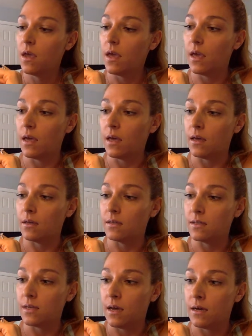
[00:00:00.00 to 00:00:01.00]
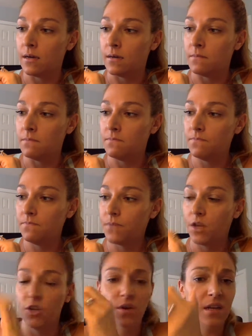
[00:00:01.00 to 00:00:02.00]
and
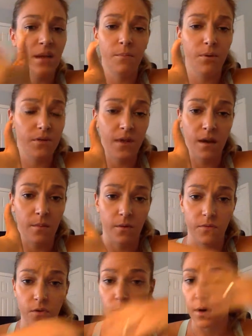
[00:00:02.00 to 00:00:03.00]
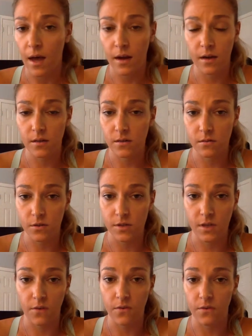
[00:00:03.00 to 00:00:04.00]
you can input that number if you want to add it yourself.